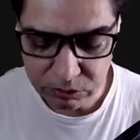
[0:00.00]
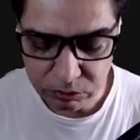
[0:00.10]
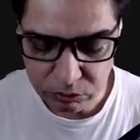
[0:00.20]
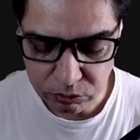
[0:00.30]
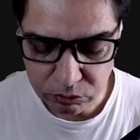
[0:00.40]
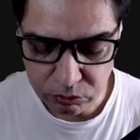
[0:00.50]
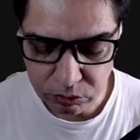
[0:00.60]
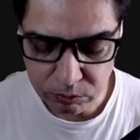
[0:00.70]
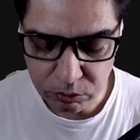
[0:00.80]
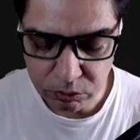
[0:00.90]
So two or
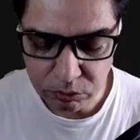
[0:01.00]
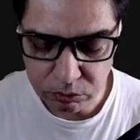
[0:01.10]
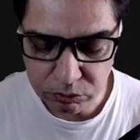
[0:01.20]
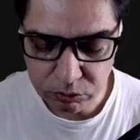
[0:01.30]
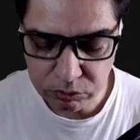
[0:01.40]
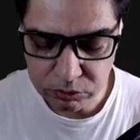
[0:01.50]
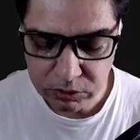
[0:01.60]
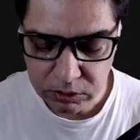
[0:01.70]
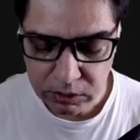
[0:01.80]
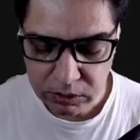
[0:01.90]
more loose stools
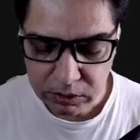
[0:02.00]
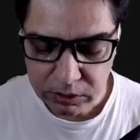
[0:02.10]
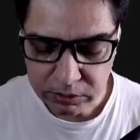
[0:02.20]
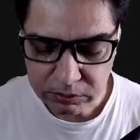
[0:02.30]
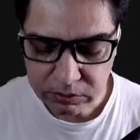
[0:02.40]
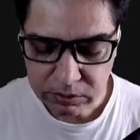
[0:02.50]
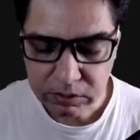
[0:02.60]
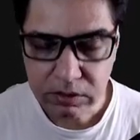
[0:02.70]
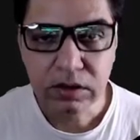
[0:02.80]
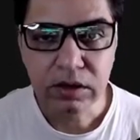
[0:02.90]
is
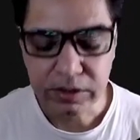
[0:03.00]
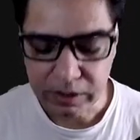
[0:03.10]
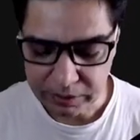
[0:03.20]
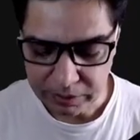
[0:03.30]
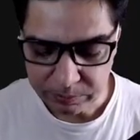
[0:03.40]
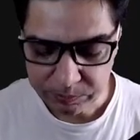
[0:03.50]
diarrhea.